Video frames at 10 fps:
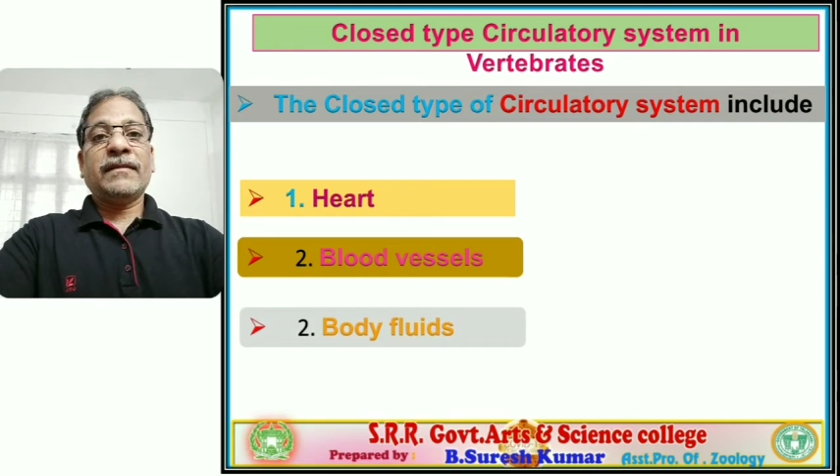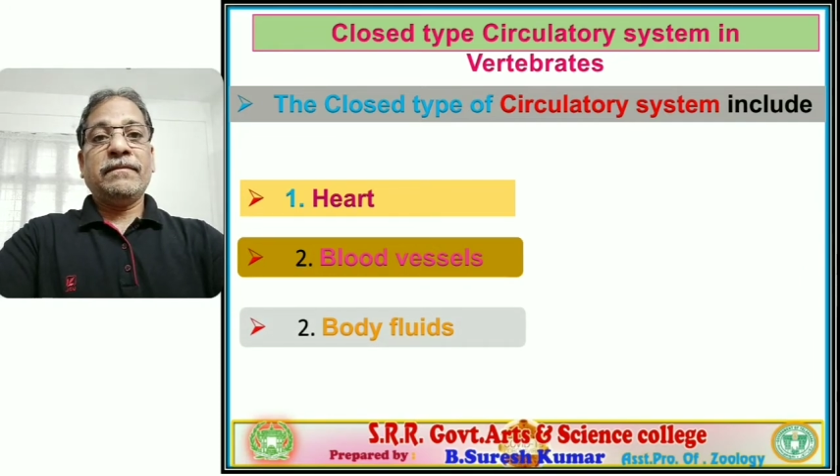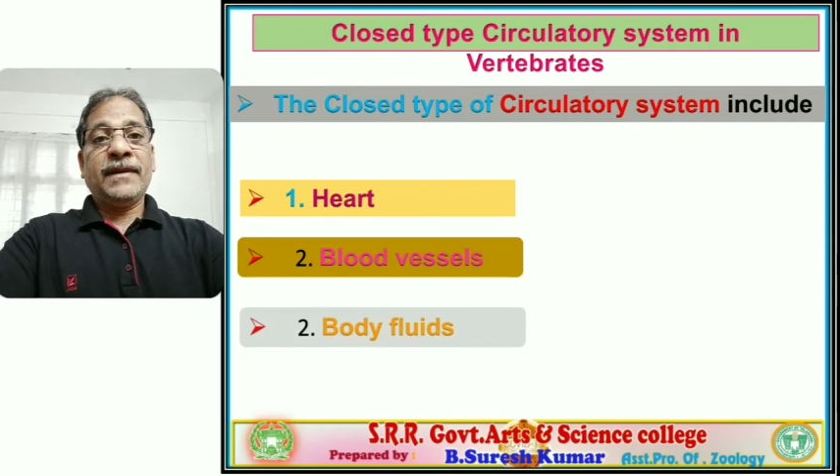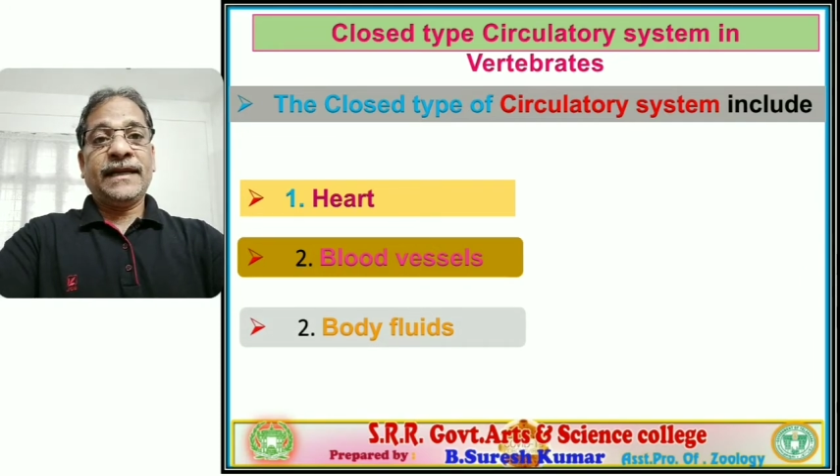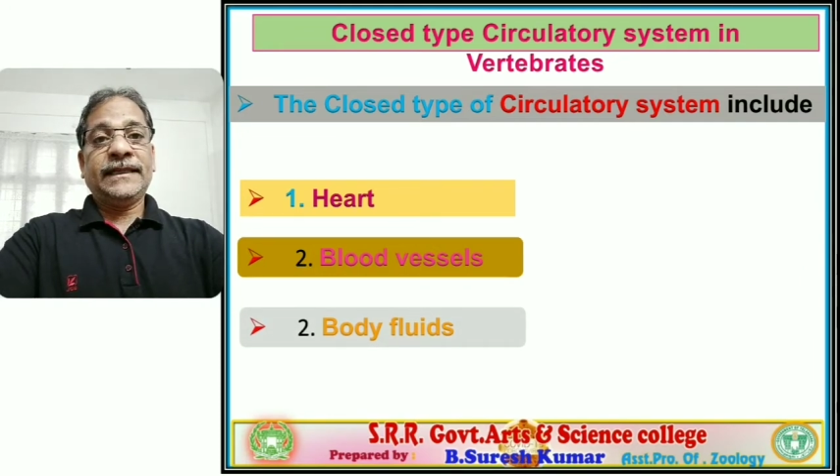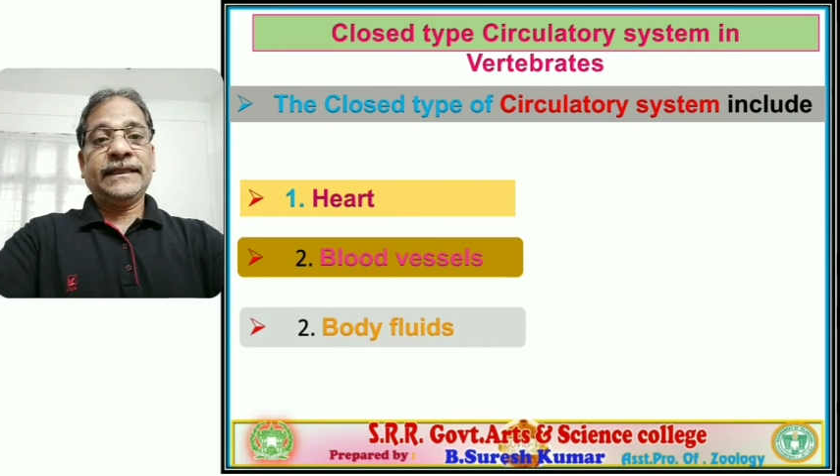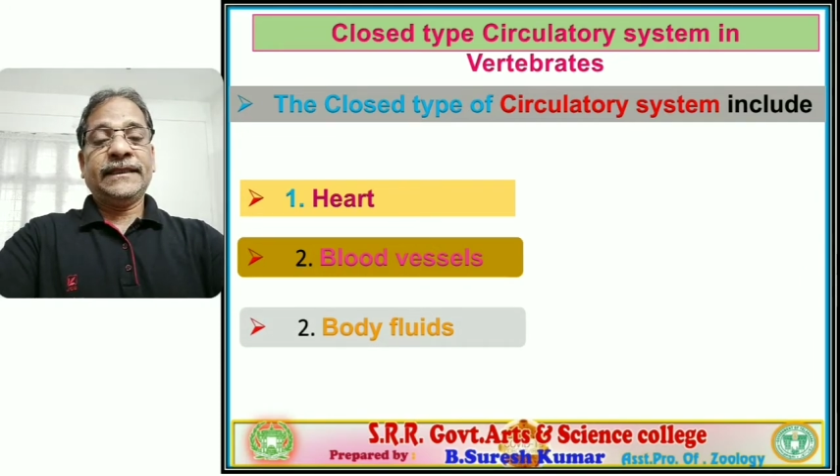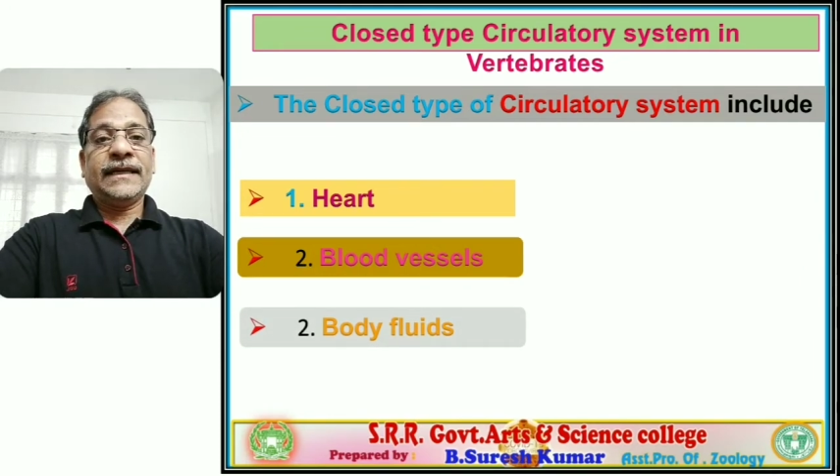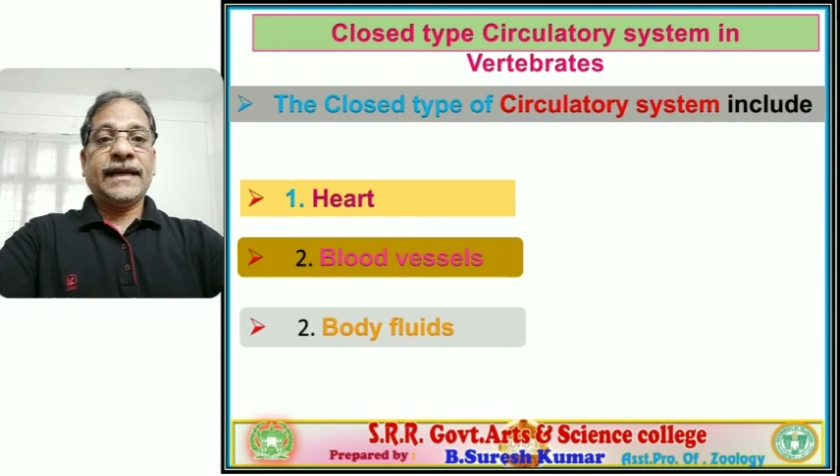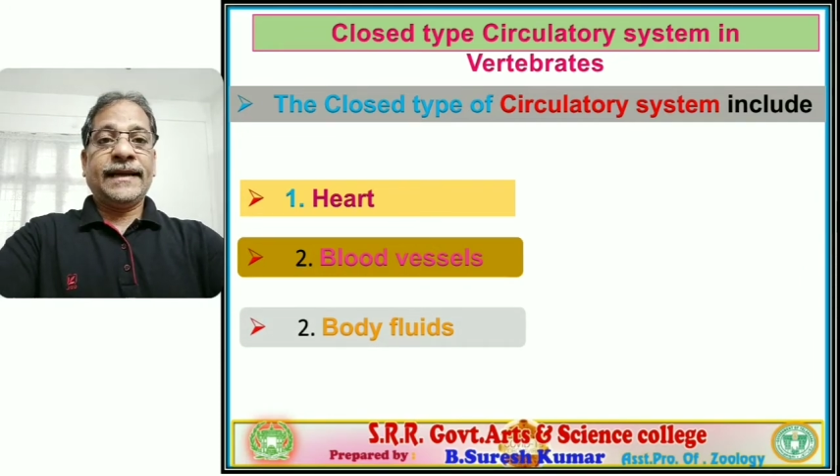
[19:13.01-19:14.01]
blood
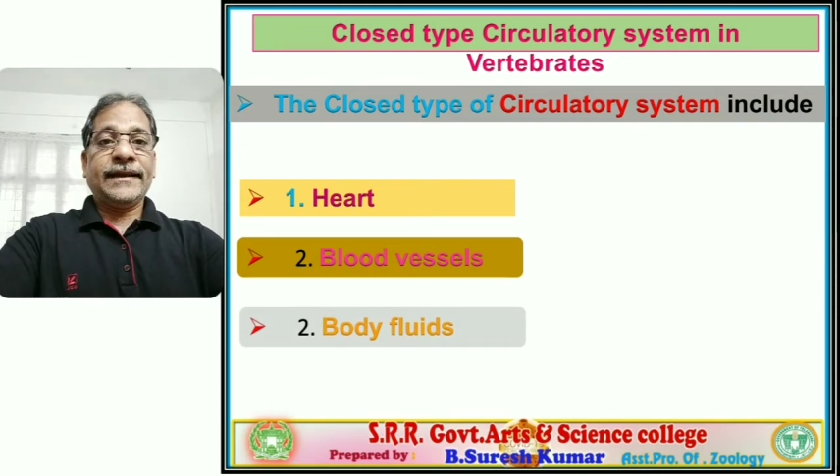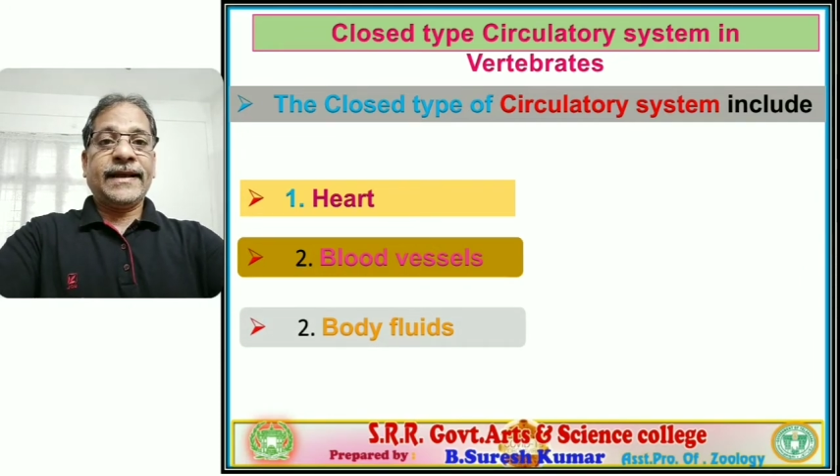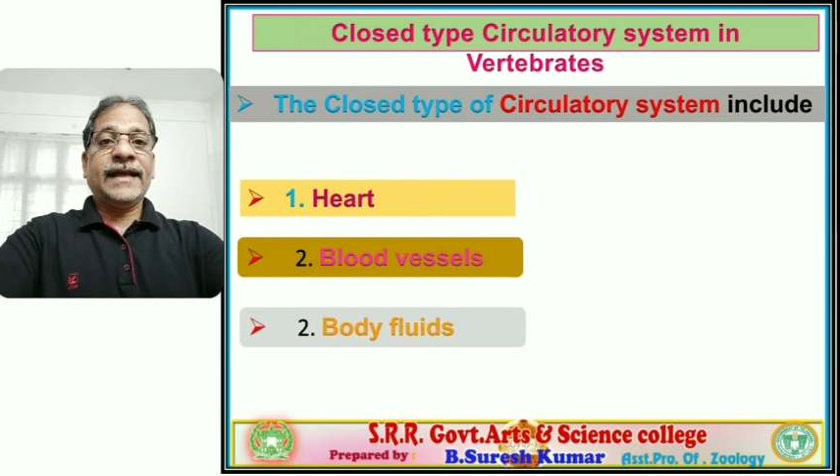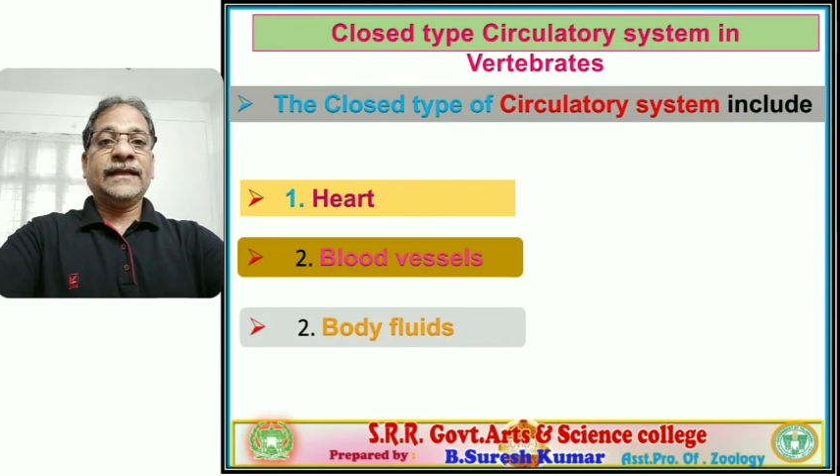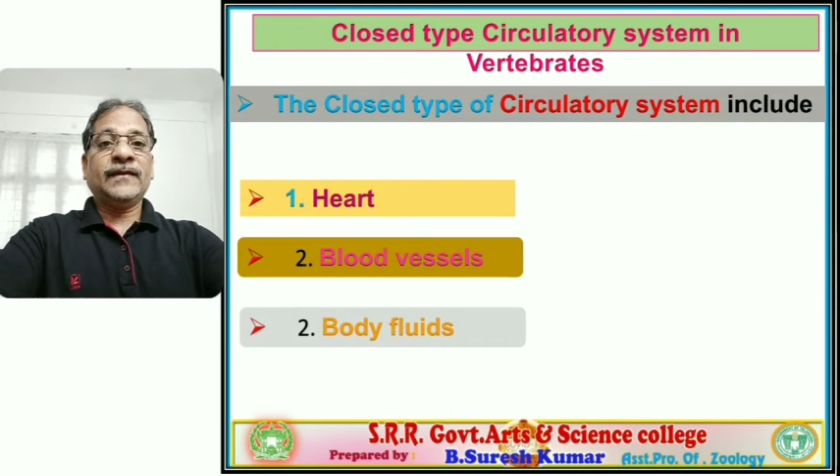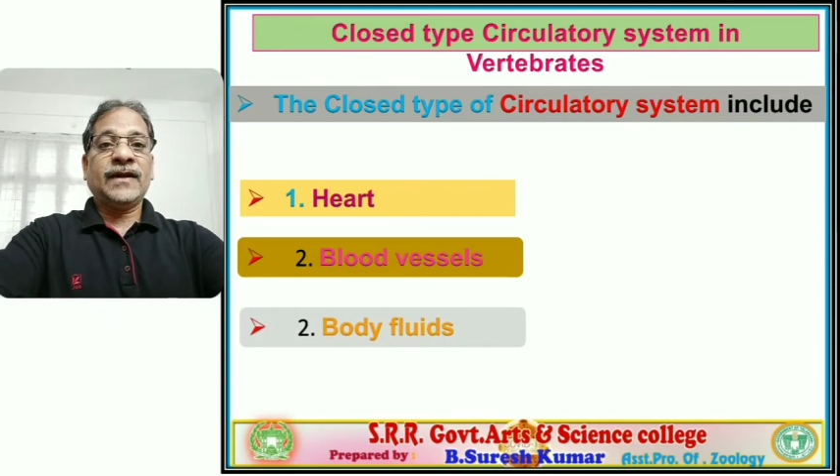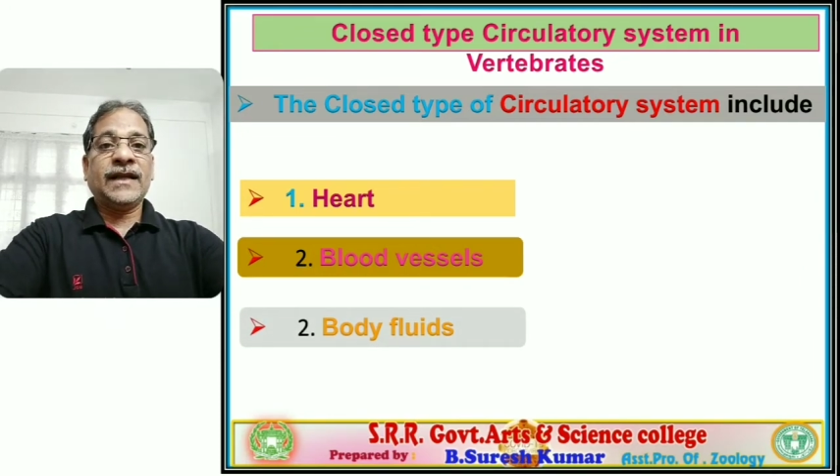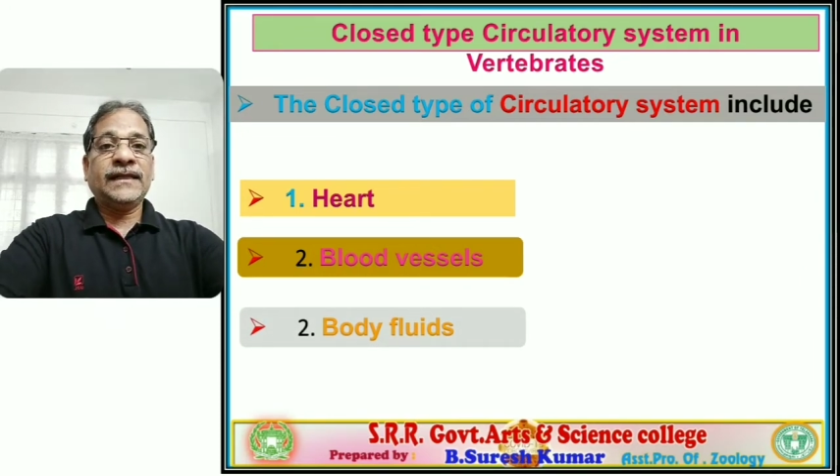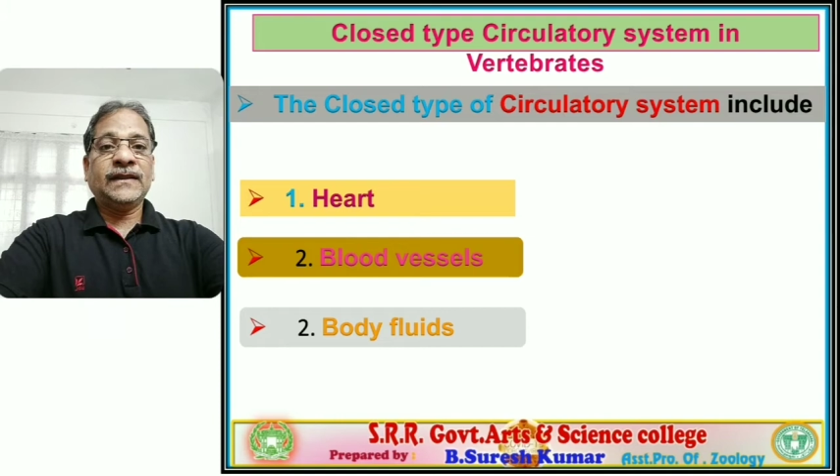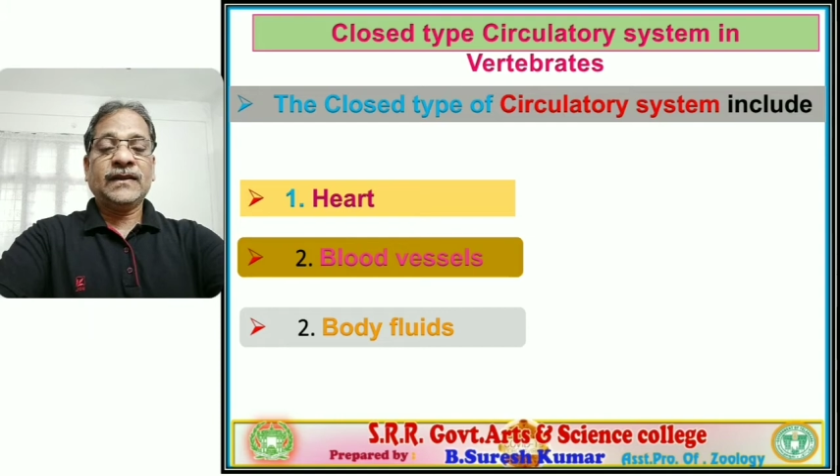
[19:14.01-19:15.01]
and as well
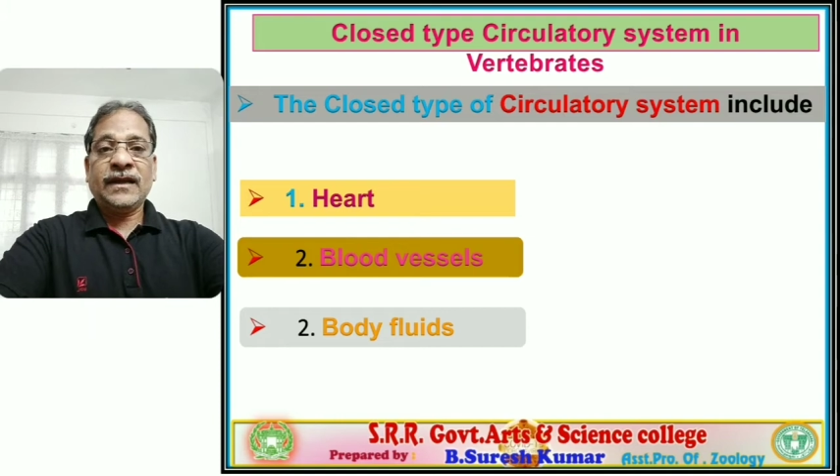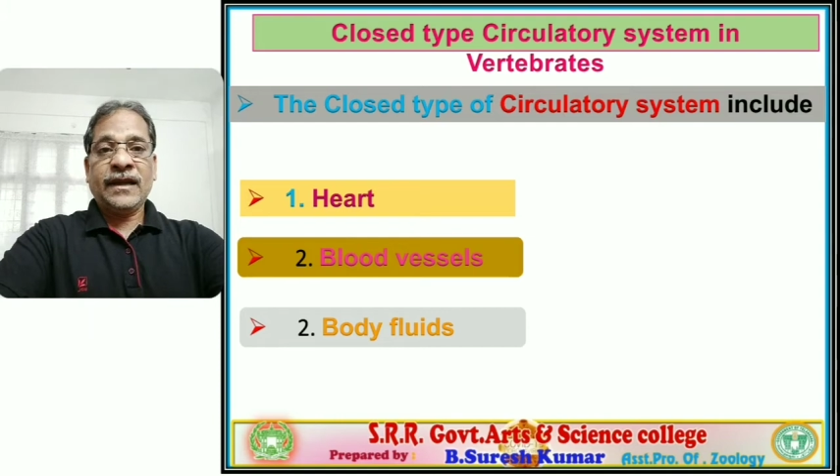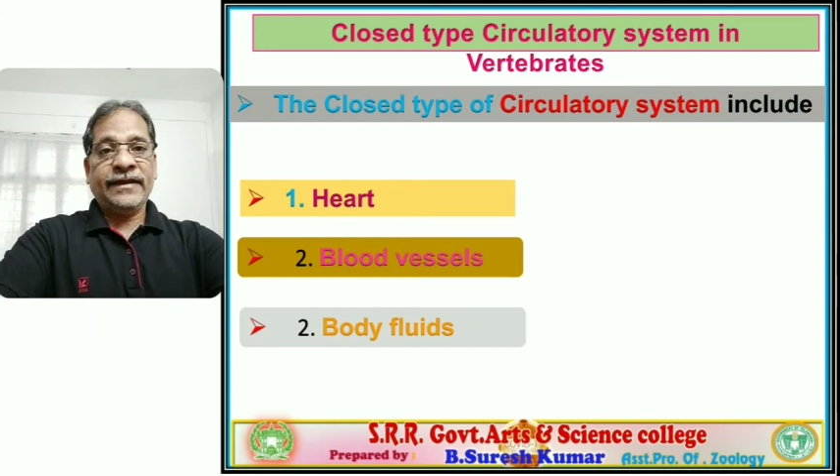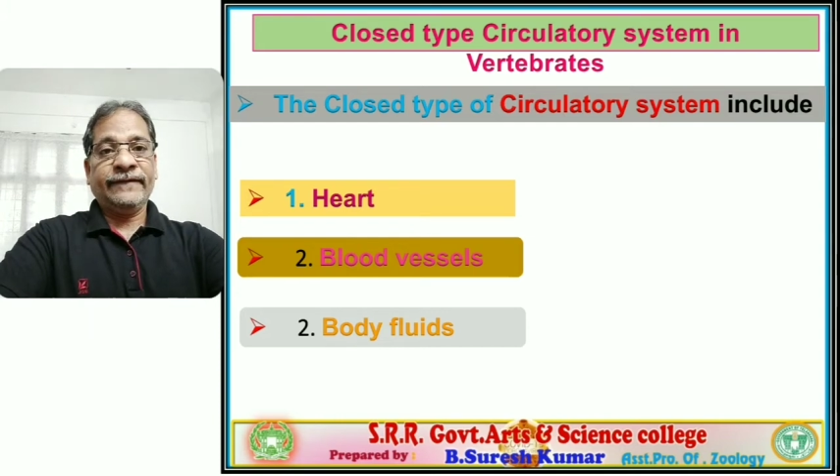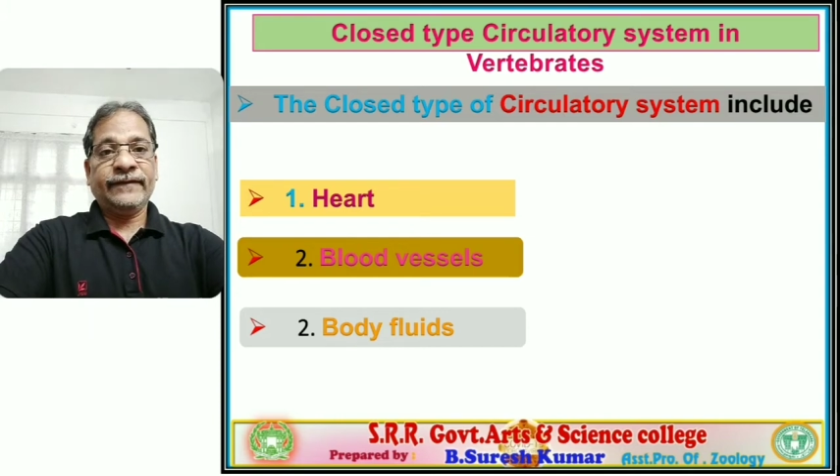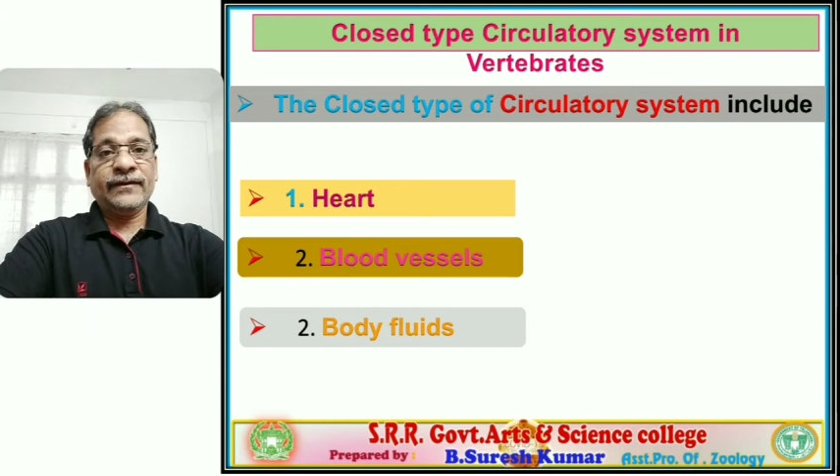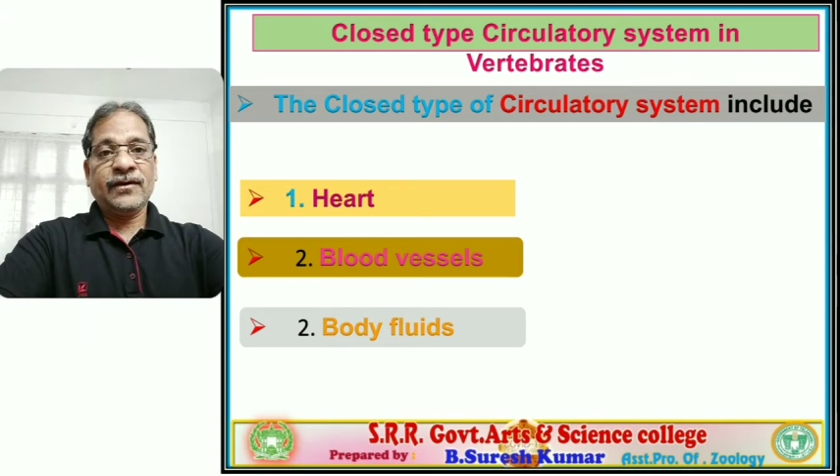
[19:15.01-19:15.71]
as lymph.